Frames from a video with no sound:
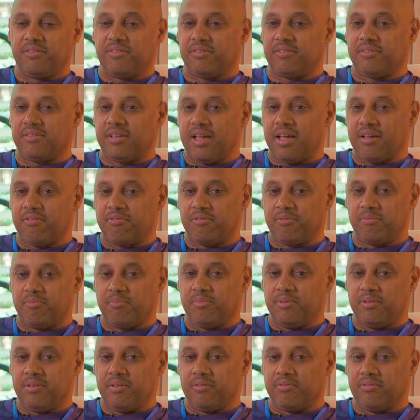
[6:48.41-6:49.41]
The staff have
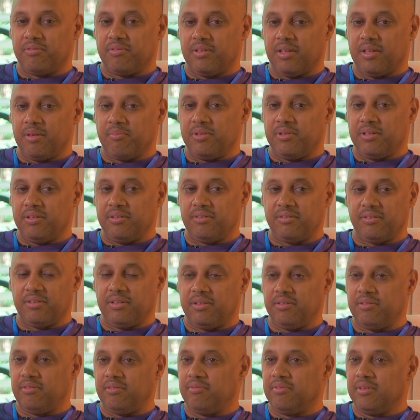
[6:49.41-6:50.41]
let me
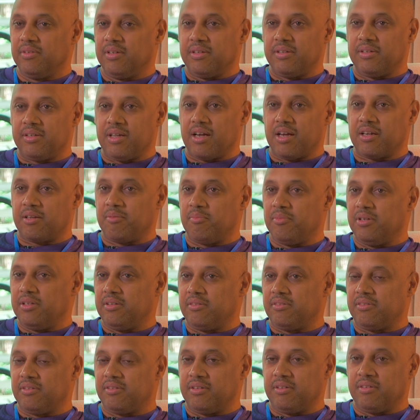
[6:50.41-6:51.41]
see
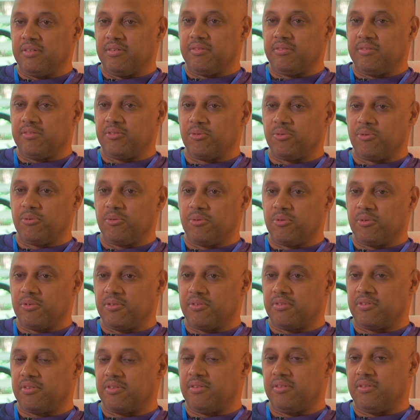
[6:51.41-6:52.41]
documents and
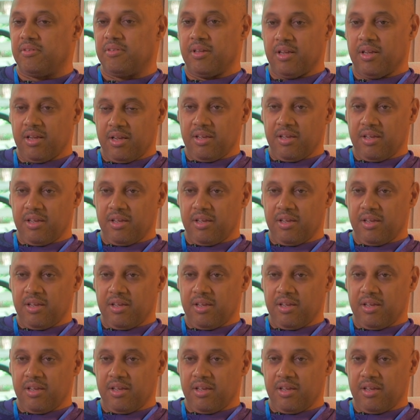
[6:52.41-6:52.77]
tours and